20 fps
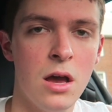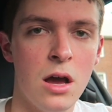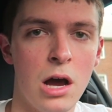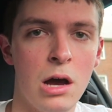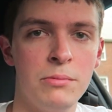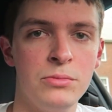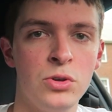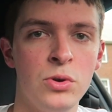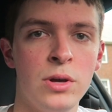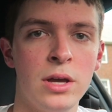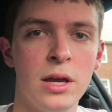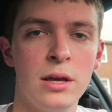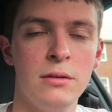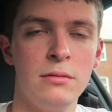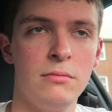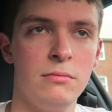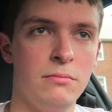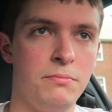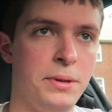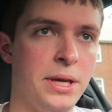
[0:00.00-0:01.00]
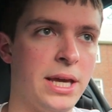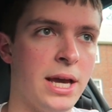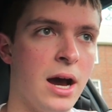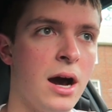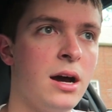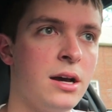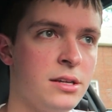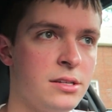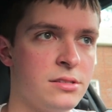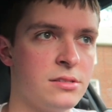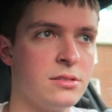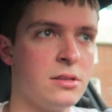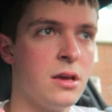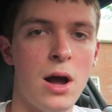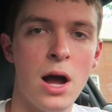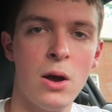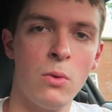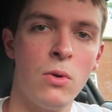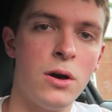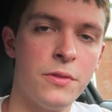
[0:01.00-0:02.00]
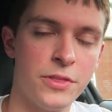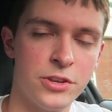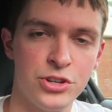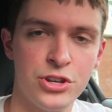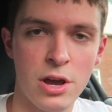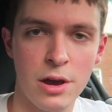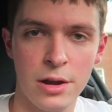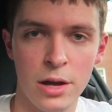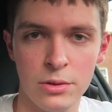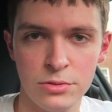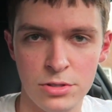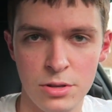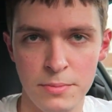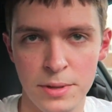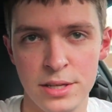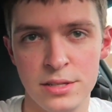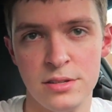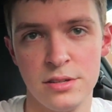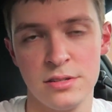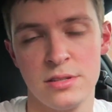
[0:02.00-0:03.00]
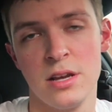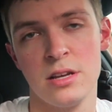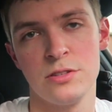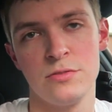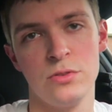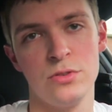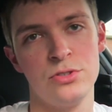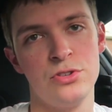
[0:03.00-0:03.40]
I'm doing it because I want the shout out to be successful.